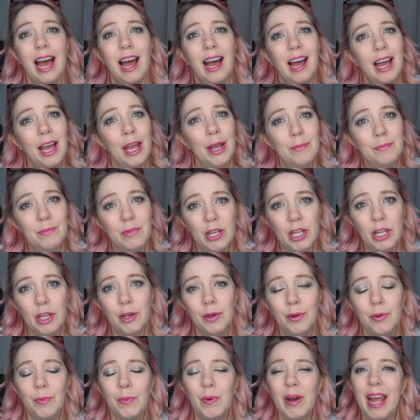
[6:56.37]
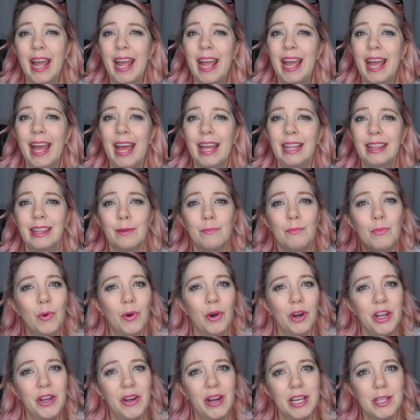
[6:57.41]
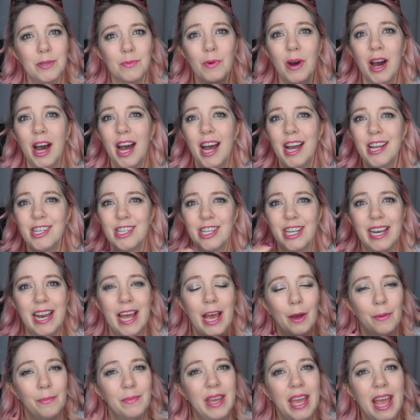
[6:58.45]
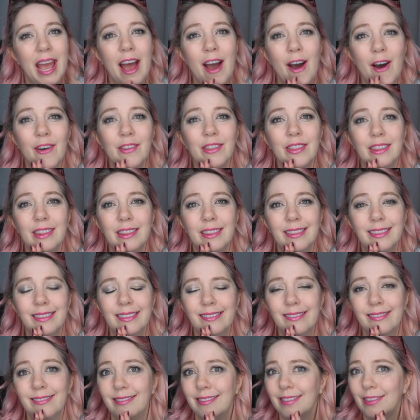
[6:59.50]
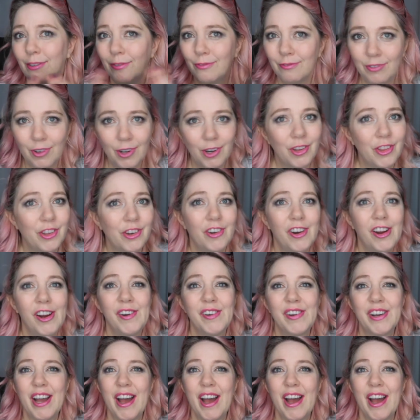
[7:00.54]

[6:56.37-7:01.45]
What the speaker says: I'm new, and the more you guys watch and help me out, the further I'll